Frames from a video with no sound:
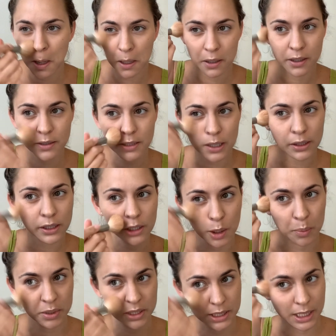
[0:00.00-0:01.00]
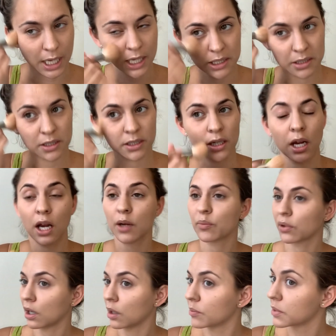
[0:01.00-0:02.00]
Sound like they're possessed. I
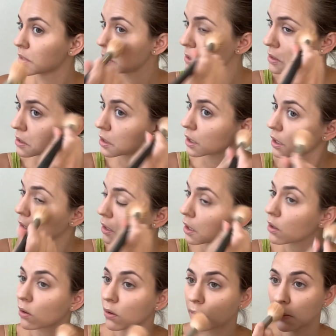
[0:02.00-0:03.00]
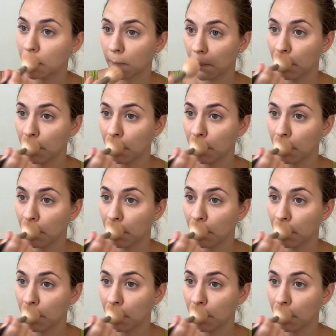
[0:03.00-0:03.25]
promise. Like they aren't.